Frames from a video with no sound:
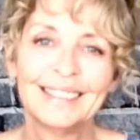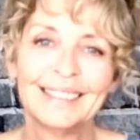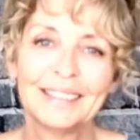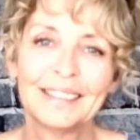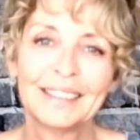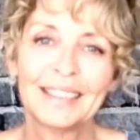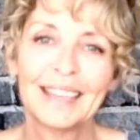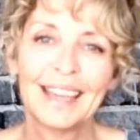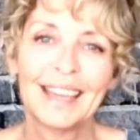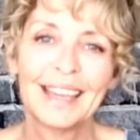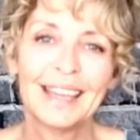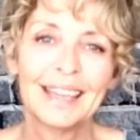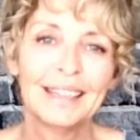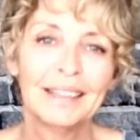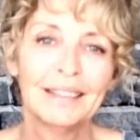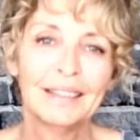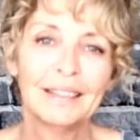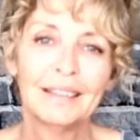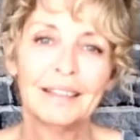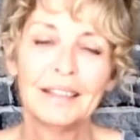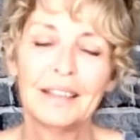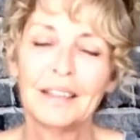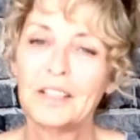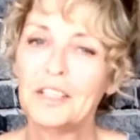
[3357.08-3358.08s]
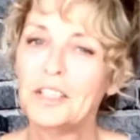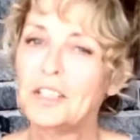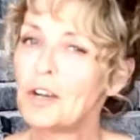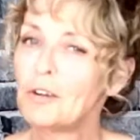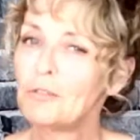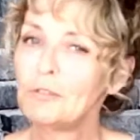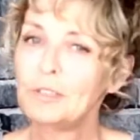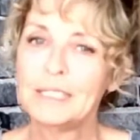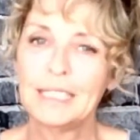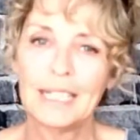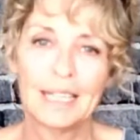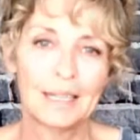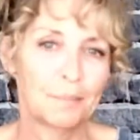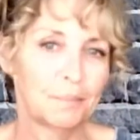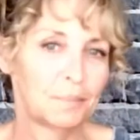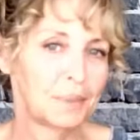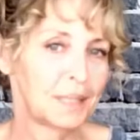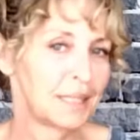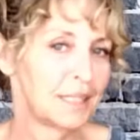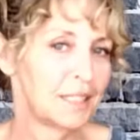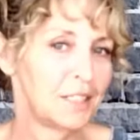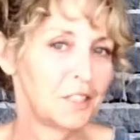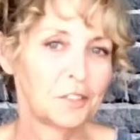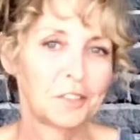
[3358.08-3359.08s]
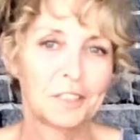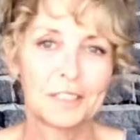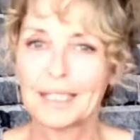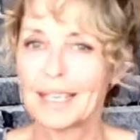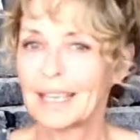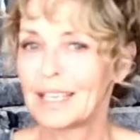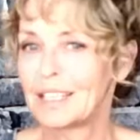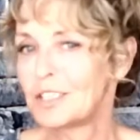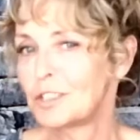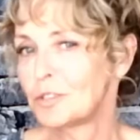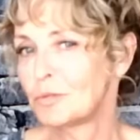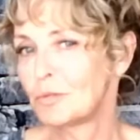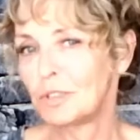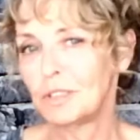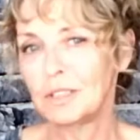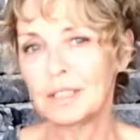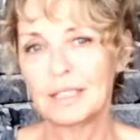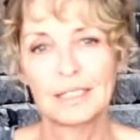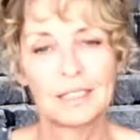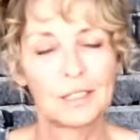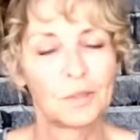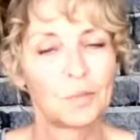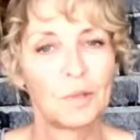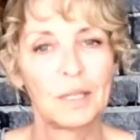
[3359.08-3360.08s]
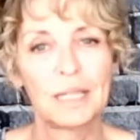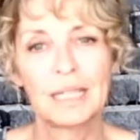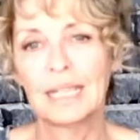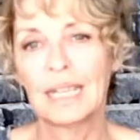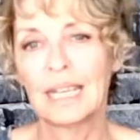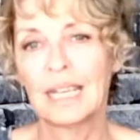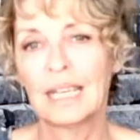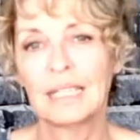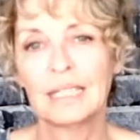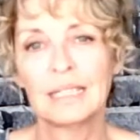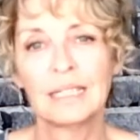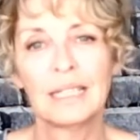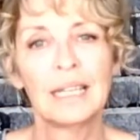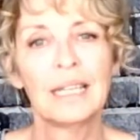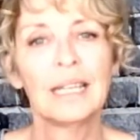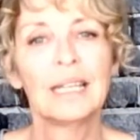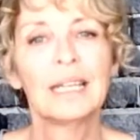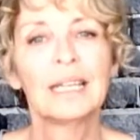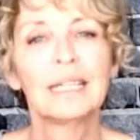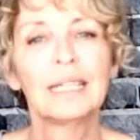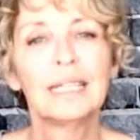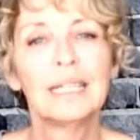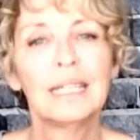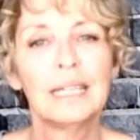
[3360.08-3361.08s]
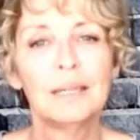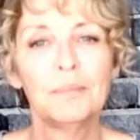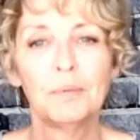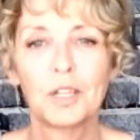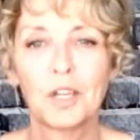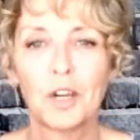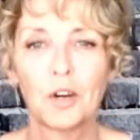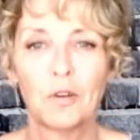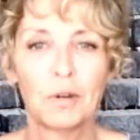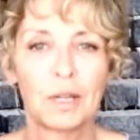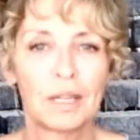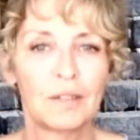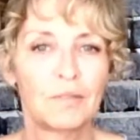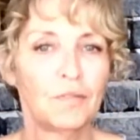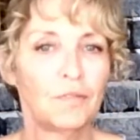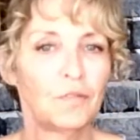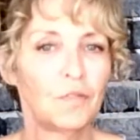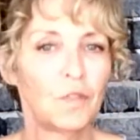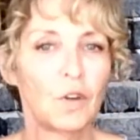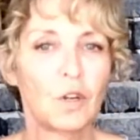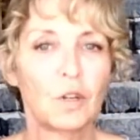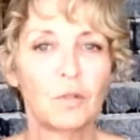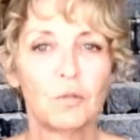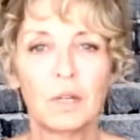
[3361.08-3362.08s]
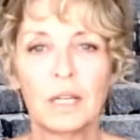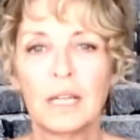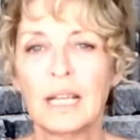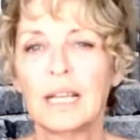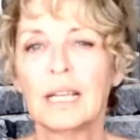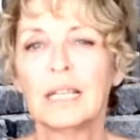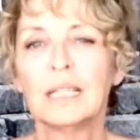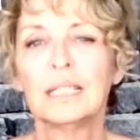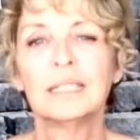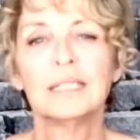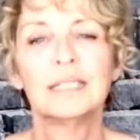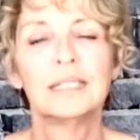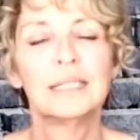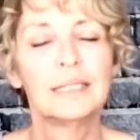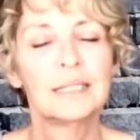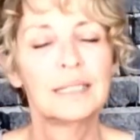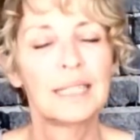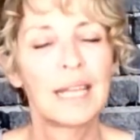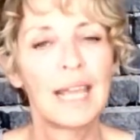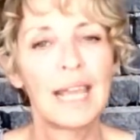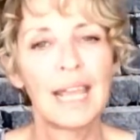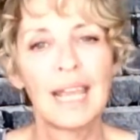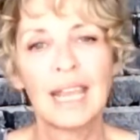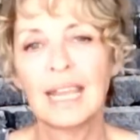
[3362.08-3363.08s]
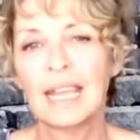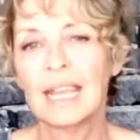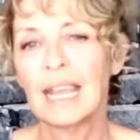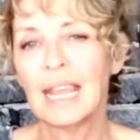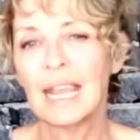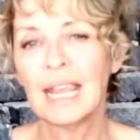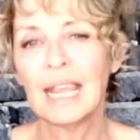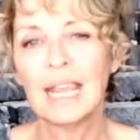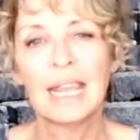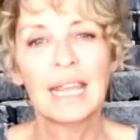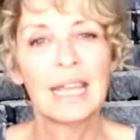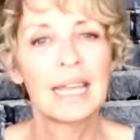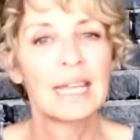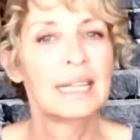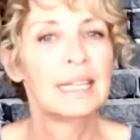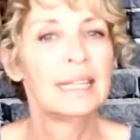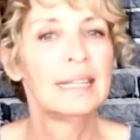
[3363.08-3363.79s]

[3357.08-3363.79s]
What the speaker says: Okay? No dips in your schedule this weekend. Keep going forward. Stay in